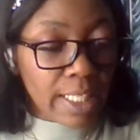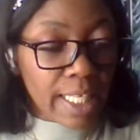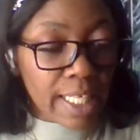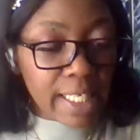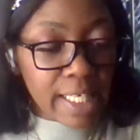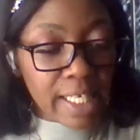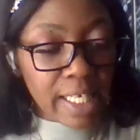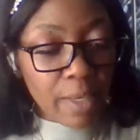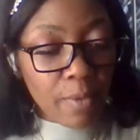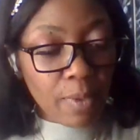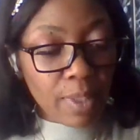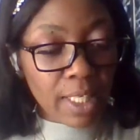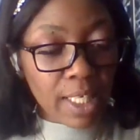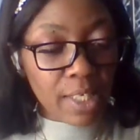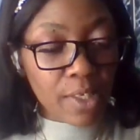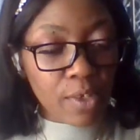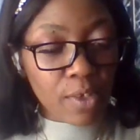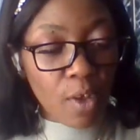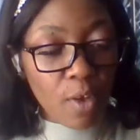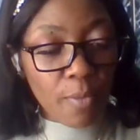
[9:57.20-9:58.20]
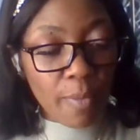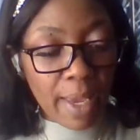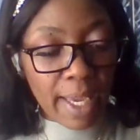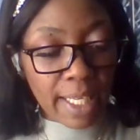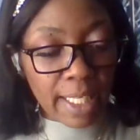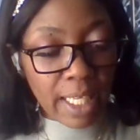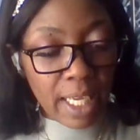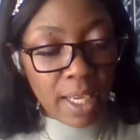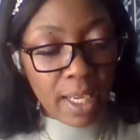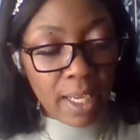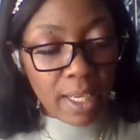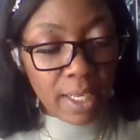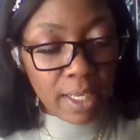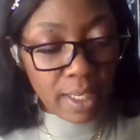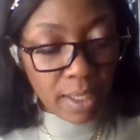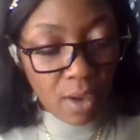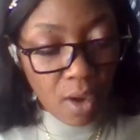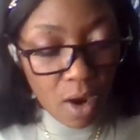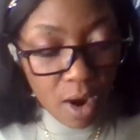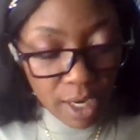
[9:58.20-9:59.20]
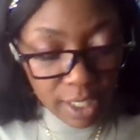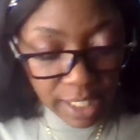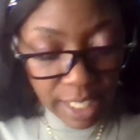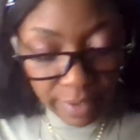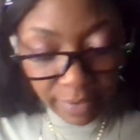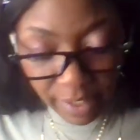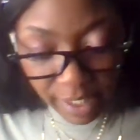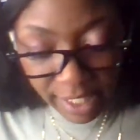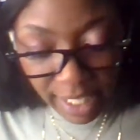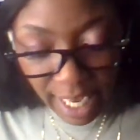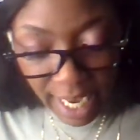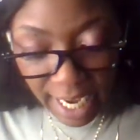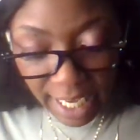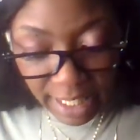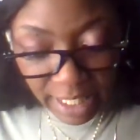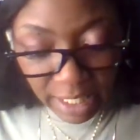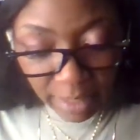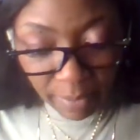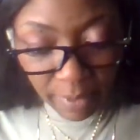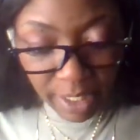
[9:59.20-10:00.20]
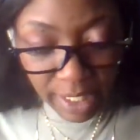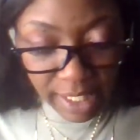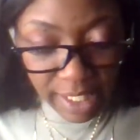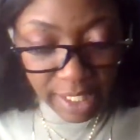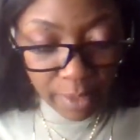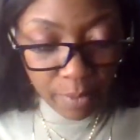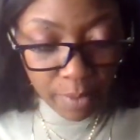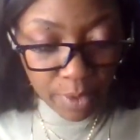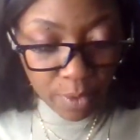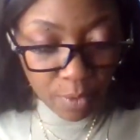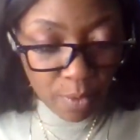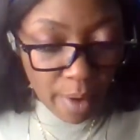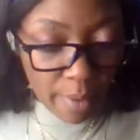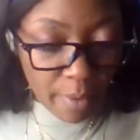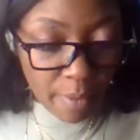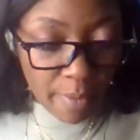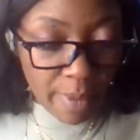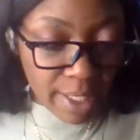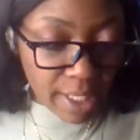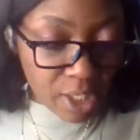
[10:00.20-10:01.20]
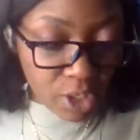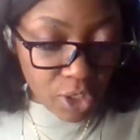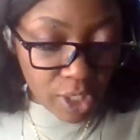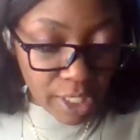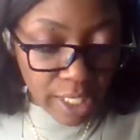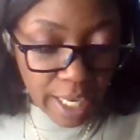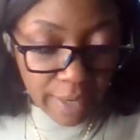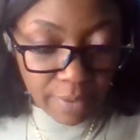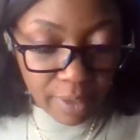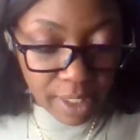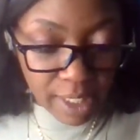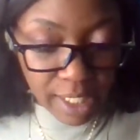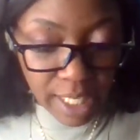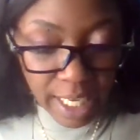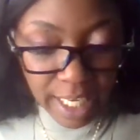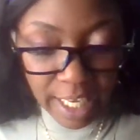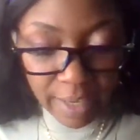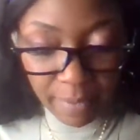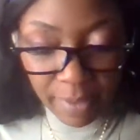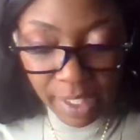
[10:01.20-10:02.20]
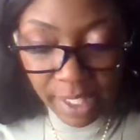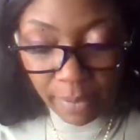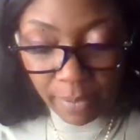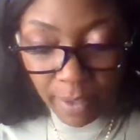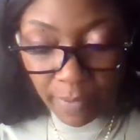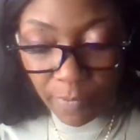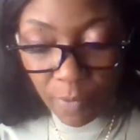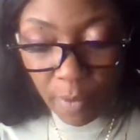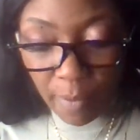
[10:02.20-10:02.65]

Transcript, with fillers: let's see what these soulmate uh, cards have to say and then i'm going to see what the rebel messages have to say give me something